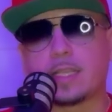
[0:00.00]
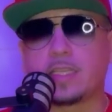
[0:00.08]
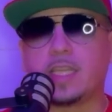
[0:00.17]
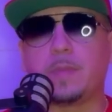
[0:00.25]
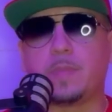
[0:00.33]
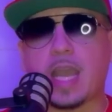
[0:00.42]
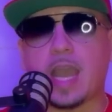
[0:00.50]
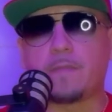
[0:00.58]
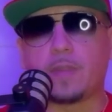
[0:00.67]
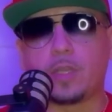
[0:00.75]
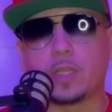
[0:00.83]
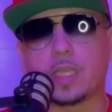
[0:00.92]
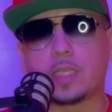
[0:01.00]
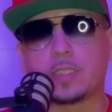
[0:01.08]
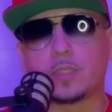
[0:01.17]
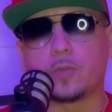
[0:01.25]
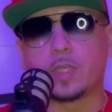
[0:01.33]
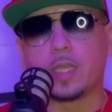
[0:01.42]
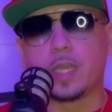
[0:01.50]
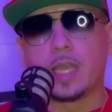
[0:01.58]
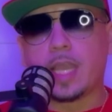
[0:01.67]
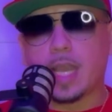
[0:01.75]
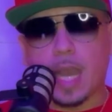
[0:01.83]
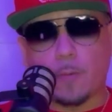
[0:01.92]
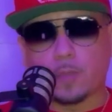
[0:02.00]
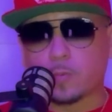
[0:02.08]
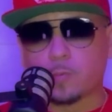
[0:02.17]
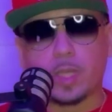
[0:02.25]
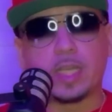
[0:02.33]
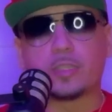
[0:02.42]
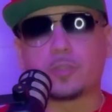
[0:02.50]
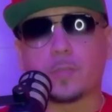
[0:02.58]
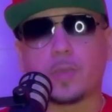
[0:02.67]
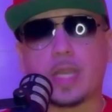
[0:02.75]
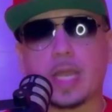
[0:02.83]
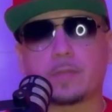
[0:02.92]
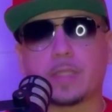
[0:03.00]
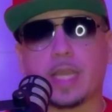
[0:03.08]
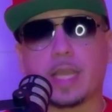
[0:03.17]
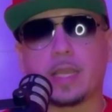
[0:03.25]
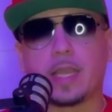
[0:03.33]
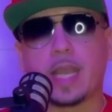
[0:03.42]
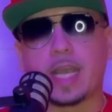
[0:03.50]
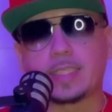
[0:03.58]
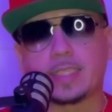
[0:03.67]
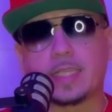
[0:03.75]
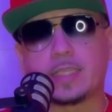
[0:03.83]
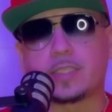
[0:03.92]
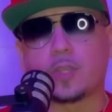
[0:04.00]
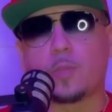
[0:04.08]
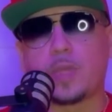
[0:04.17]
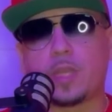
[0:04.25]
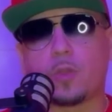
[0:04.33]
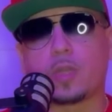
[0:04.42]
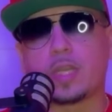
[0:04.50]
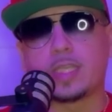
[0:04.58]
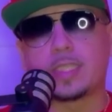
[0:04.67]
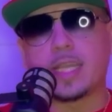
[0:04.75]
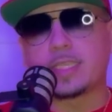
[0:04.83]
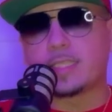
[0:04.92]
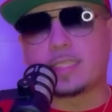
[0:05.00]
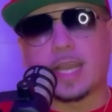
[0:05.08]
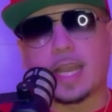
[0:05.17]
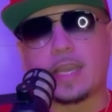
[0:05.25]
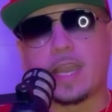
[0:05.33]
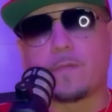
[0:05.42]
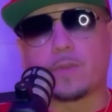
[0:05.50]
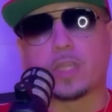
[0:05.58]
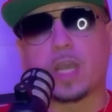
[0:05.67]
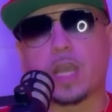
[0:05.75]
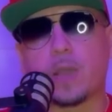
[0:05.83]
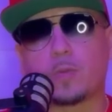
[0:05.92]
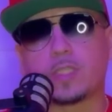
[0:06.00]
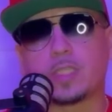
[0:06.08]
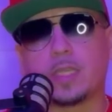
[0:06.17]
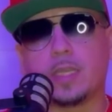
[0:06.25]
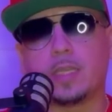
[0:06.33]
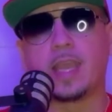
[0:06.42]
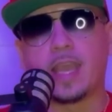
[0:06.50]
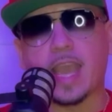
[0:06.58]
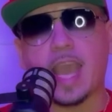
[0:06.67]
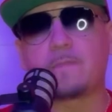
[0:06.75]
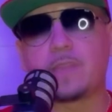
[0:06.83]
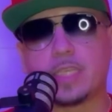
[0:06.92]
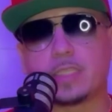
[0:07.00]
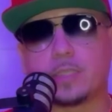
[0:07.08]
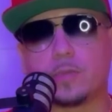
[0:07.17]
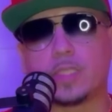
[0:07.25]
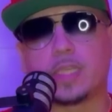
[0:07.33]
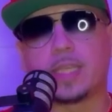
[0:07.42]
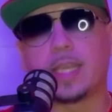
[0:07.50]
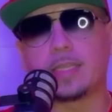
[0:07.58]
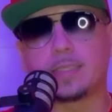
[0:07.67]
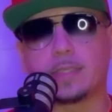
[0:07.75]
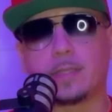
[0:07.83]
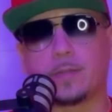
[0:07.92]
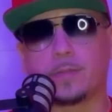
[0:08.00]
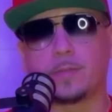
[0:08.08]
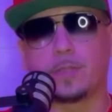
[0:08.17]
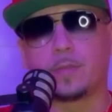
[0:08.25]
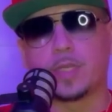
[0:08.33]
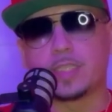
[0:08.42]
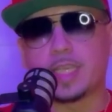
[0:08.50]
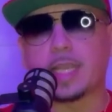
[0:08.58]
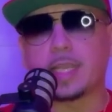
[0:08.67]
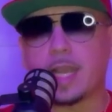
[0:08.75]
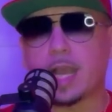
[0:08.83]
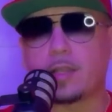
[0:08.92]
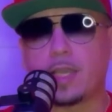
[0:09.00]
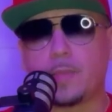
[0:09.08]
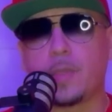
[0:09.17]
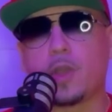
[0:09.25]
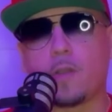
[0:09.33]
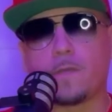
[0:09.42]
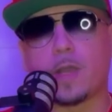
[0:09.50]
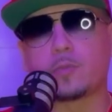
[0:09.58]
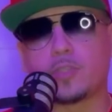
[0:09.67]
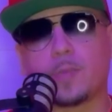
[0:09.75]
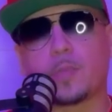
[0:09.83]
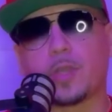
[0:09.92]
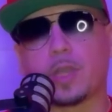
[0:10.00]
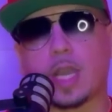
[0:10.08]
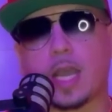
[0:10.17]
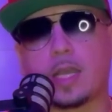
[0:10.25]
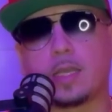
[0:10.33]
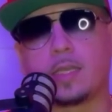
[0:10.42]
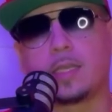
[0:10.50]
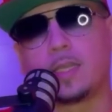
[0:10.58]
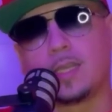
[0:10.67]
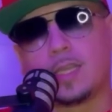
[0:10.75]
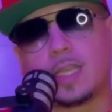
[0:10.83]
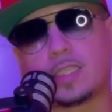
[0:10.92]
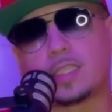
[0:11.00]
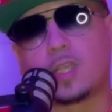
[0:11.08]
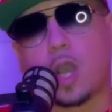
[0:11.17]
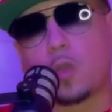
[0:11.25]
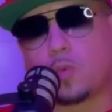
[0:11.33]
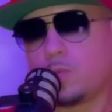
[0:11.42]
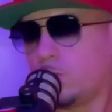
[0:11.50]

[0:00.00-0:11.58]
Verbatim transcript: a deep dive and look into it. And I was really tripping out that I seen so many organizations that I never thought I would see have this used against them. But check it out and let me know if I'm tripping or not. Let's go.